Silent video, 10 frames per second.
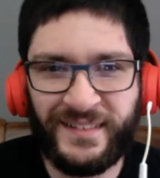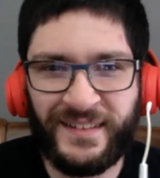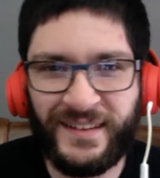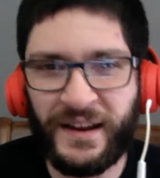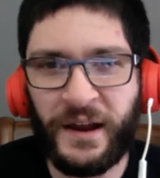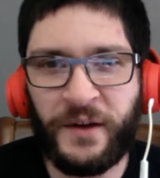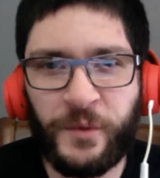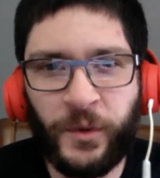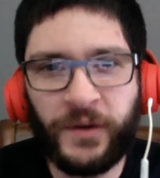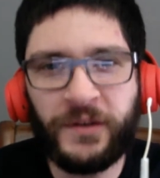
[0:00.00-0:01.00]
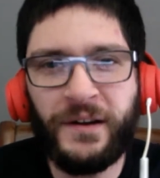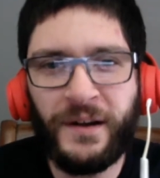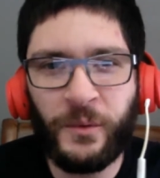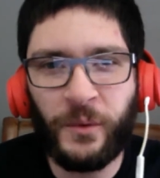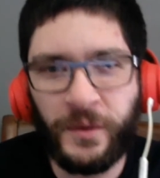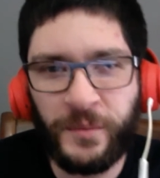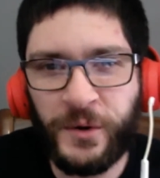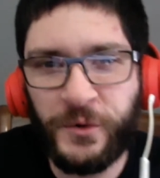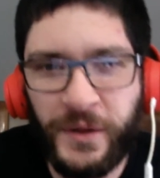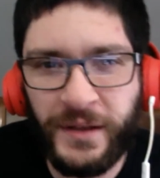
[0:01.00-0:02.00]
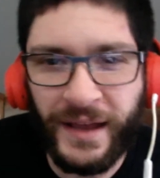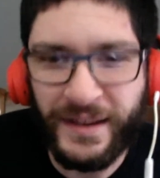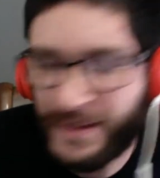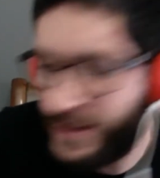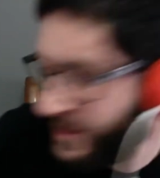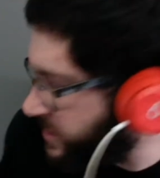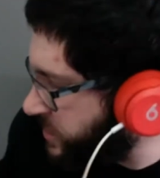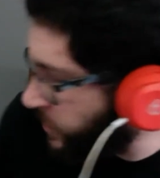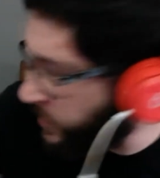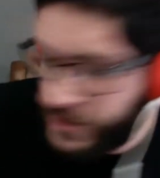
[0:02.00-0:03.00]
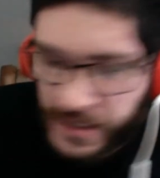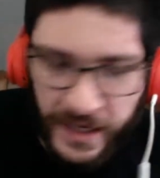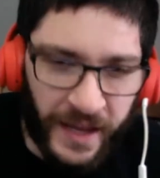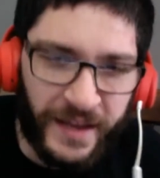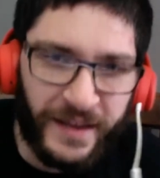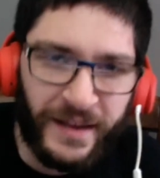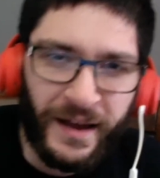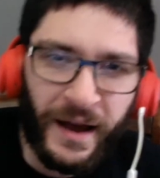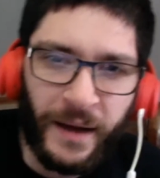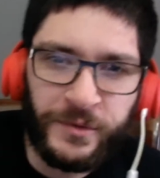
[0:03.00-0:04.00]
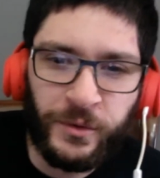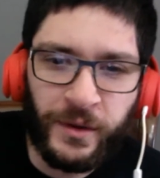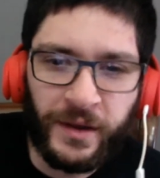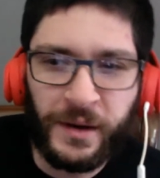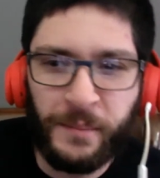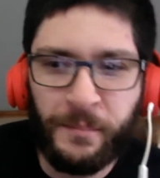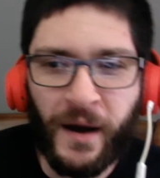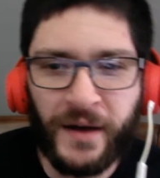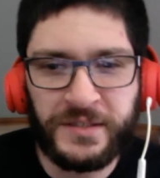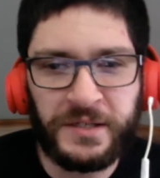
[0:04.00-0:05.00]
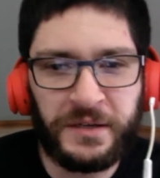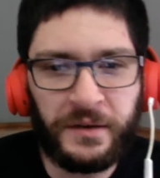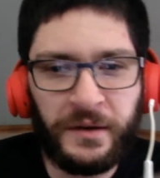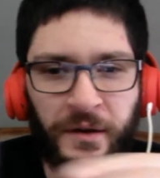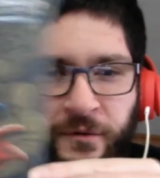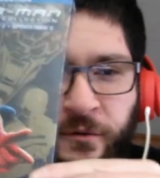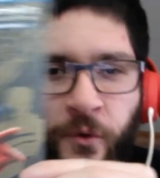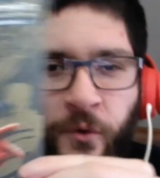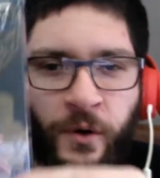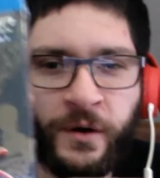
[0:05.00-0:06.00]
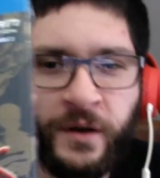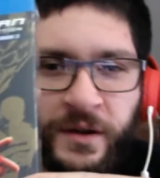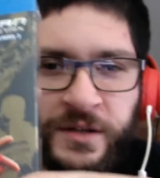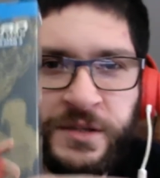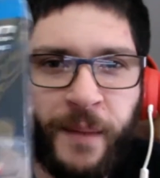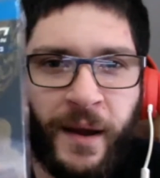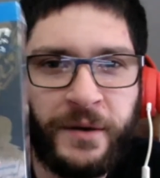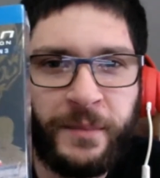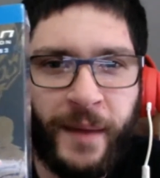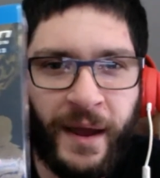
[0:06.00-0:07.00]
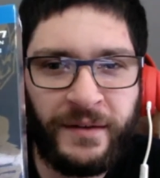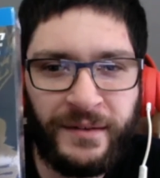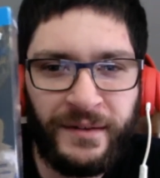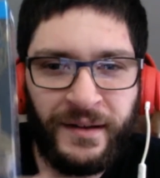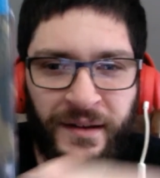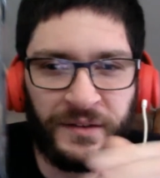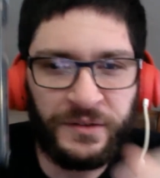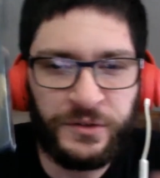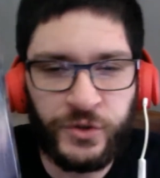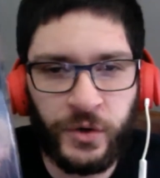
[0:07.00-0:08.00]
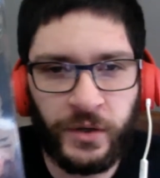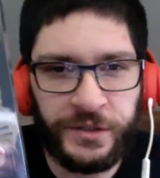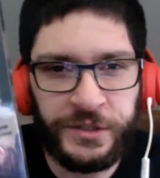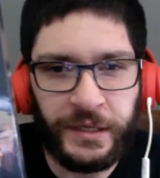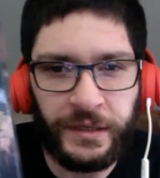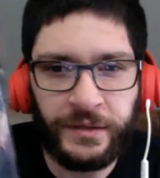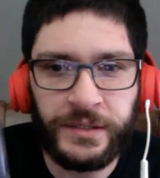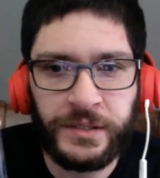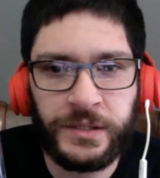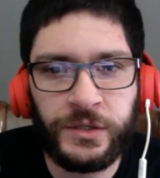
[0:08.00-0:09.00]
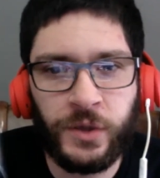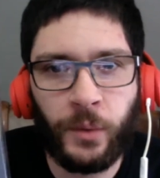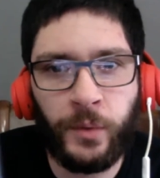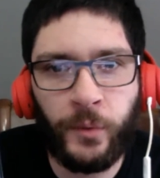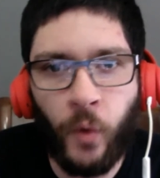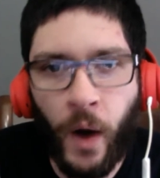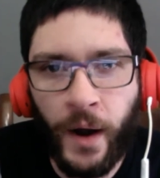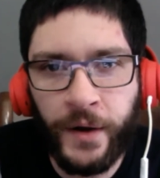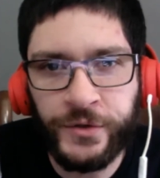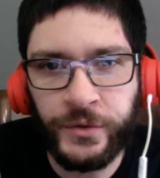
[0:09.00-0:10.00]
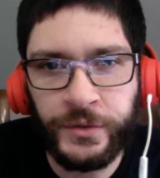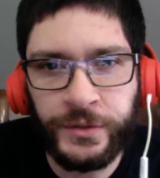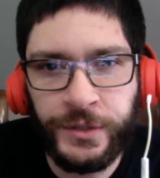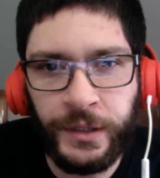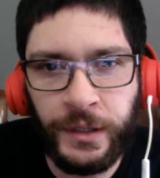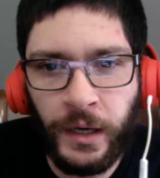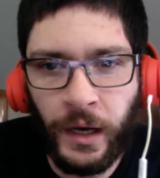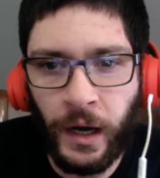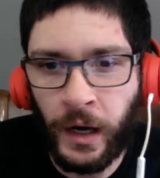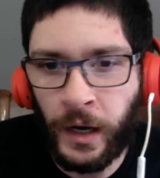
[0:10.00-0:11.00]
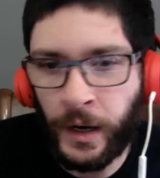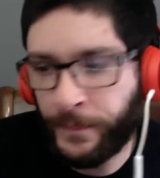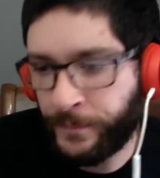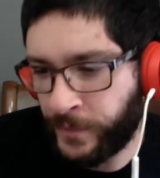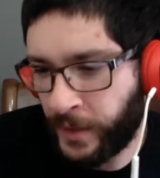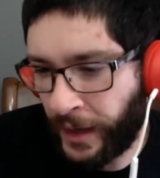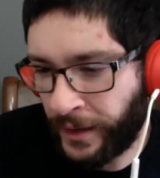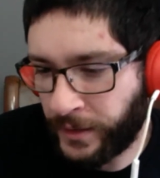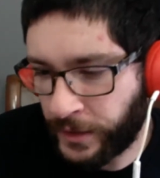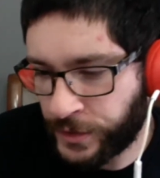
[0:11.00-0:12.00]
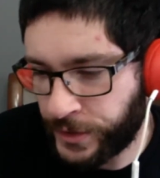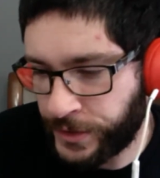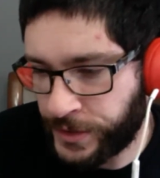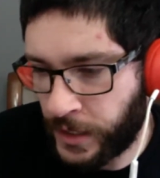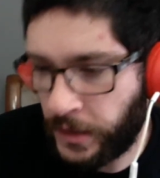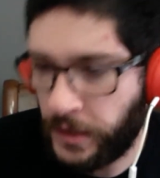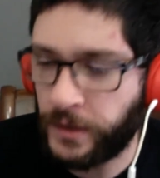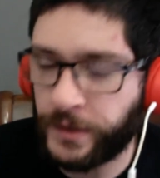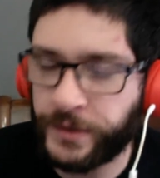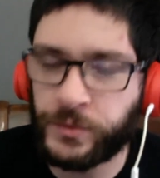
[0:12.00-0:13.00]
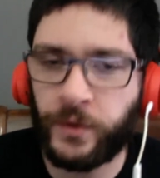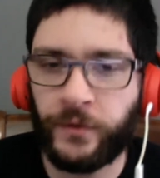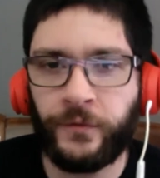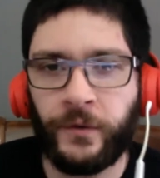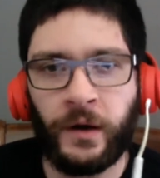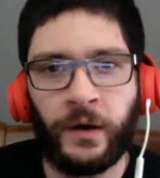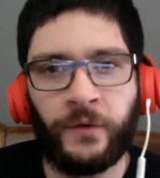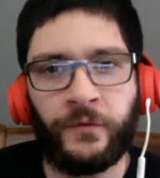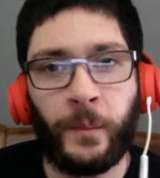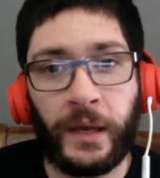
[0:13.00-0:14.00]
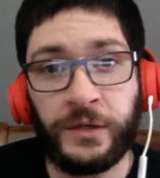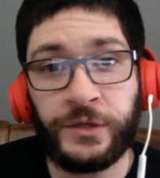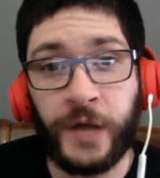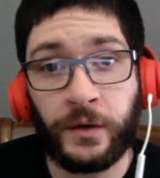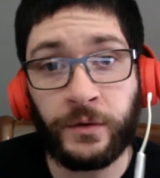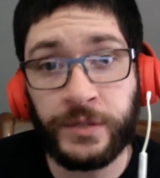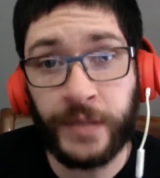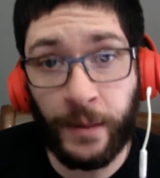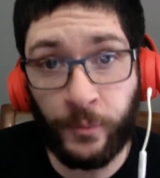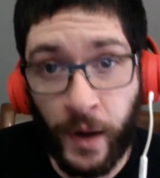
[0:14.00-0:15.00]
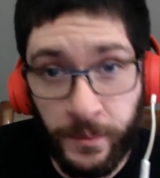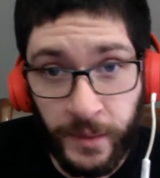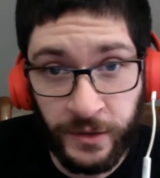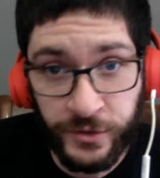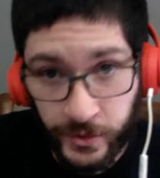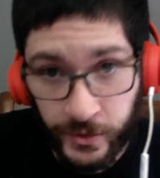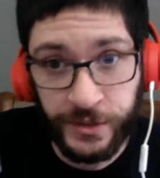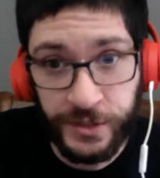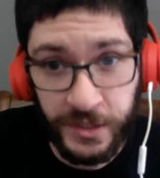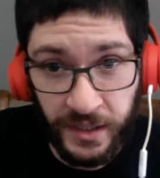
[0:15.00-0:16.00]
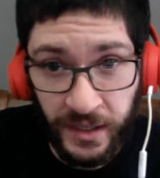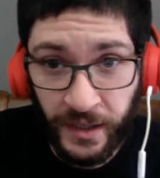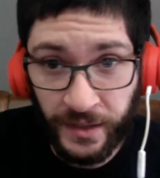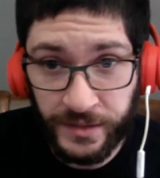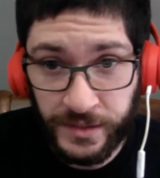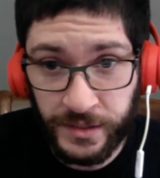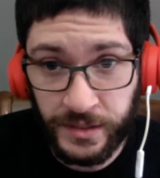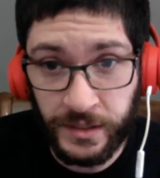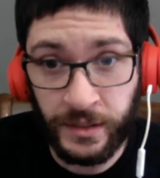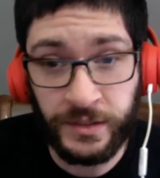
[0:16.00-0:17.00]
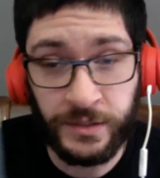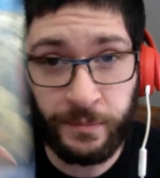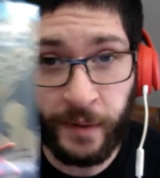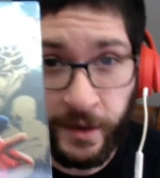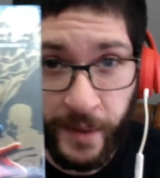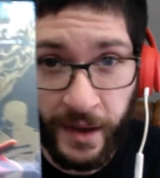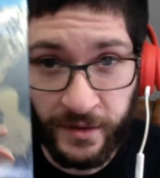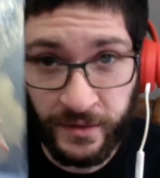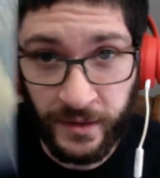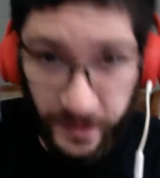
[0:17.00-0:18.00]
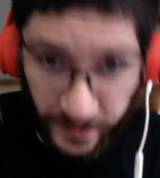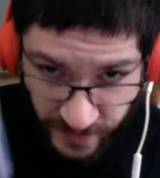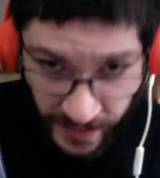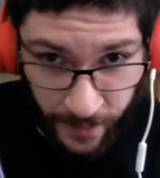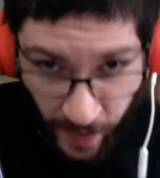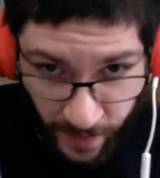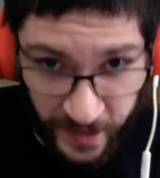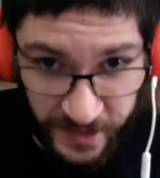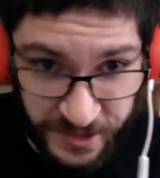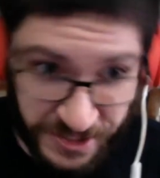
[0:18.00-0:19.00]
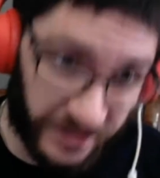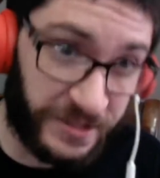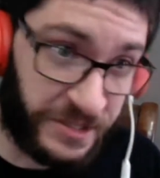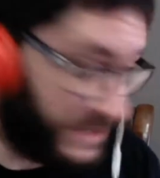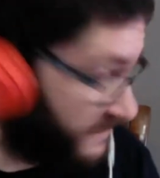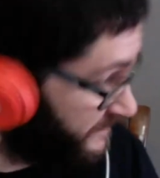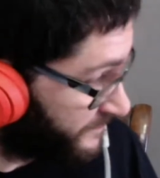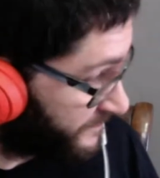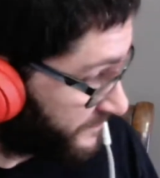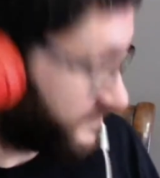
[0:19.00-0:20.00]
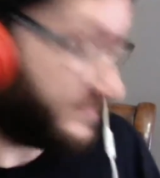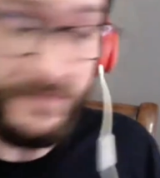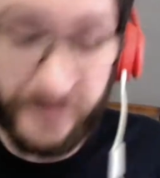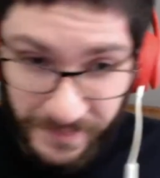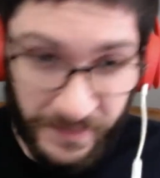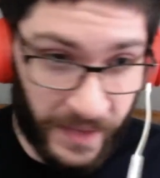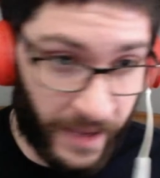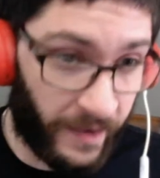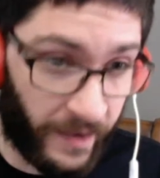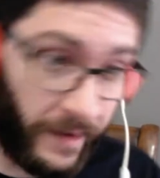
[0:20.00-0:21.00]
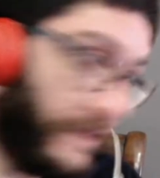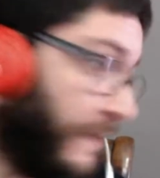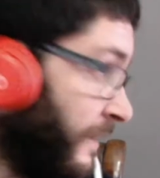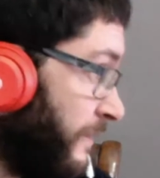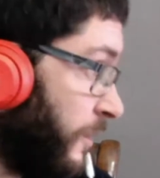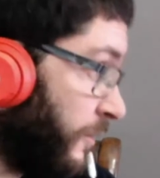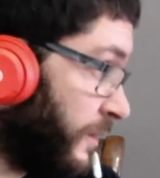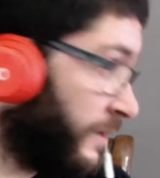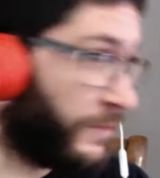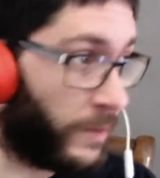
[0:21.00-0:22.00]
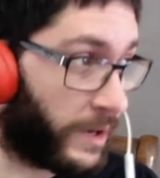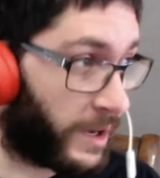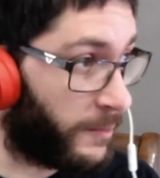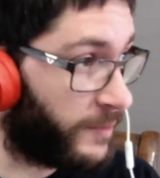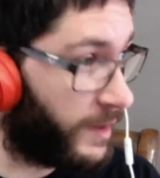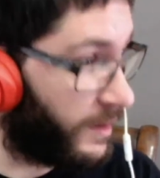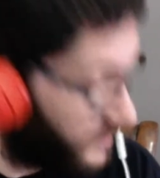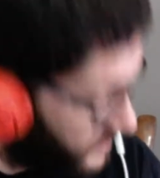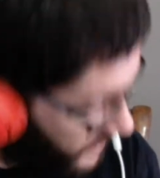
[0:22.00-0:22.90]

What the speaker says: Hey everyone, welcome to Greenlight. So today I'm doing an unboxing for Spider-Man, the trilogy. This is the Tobey Maguire trilogy. I could actually say here, because we're a filmmaking channel, a Sam Raimi trilogy. This is the Spider-Man Sam Raimi trilogy. Yeah. Logan, if you want to come over here and say